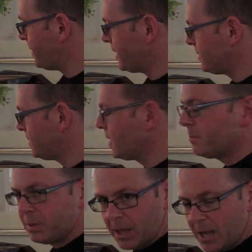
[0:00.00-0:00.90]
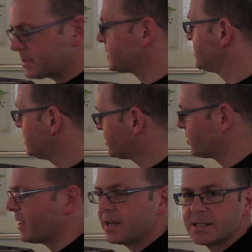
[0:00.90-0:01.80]
button, plus,
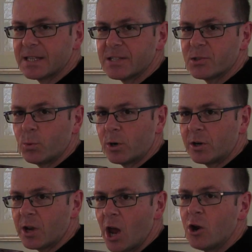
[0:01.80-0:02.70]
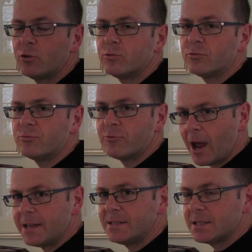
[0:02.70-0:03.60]
so that it says the word
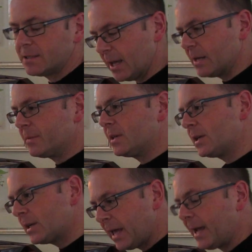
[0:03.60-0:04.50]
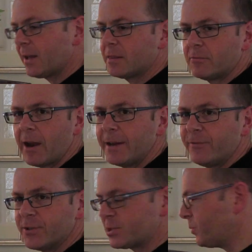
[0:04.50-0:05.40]
right. And I'm going to kick the right
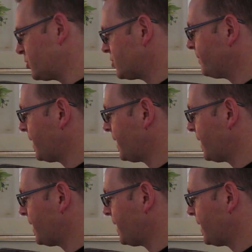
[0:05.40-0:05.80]
foot switch